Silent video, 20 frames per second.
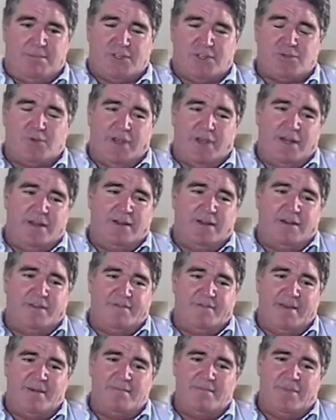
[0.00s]
between
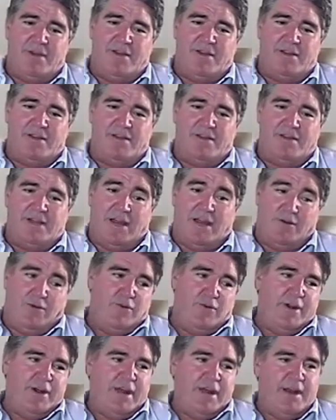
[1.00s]
November,
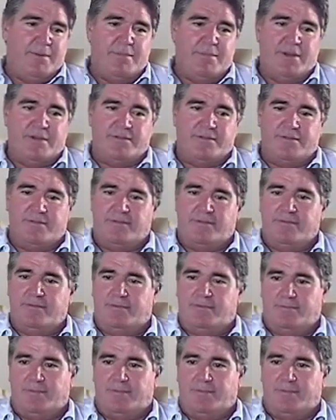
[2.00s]
I'd been